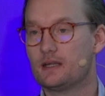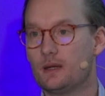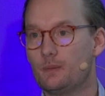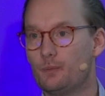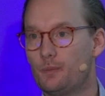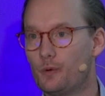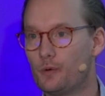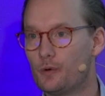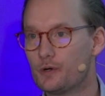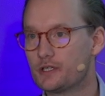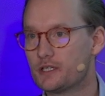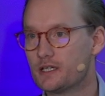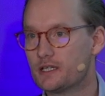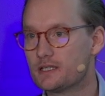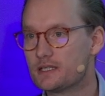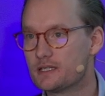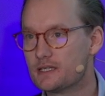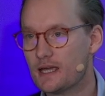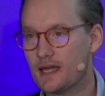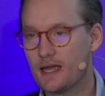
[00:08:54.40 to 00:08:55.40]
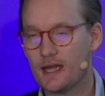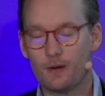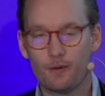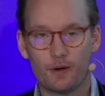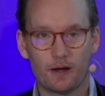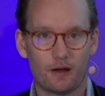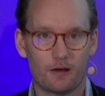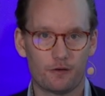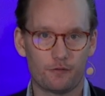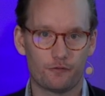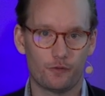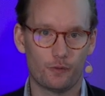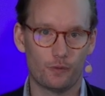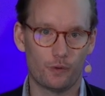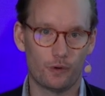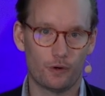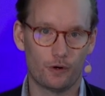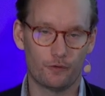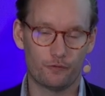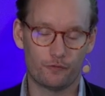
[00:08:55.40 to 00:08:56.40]
important area
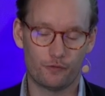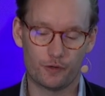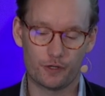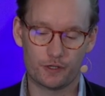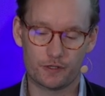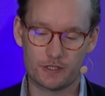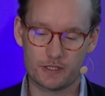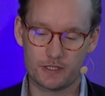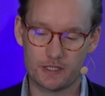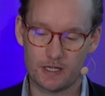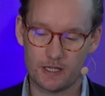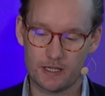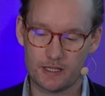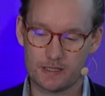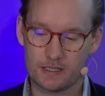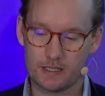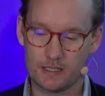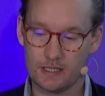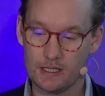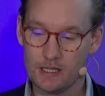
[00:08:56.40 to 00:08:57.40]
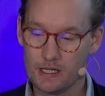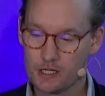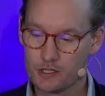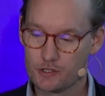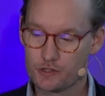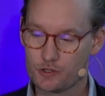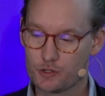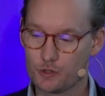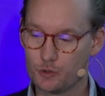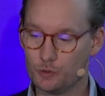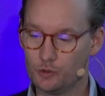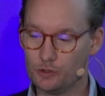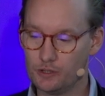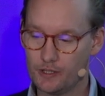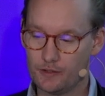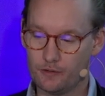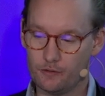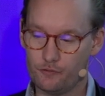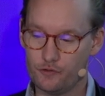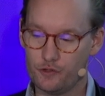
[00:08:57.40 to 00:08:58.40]
for the society, school
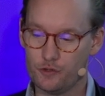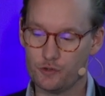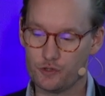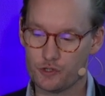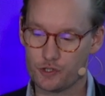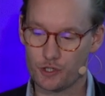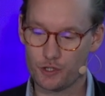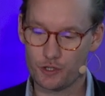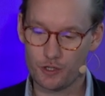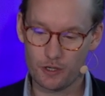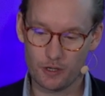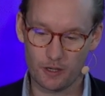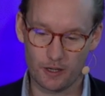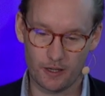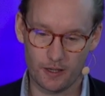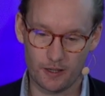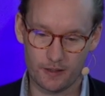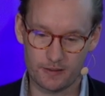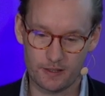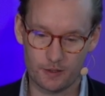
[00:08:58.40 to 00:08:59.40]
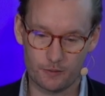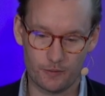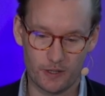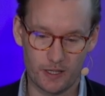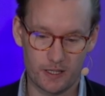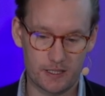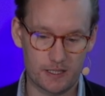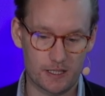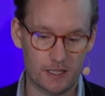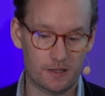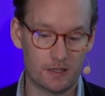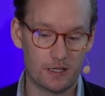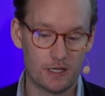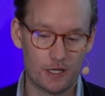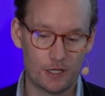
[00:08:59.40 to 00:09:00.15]
and the future generation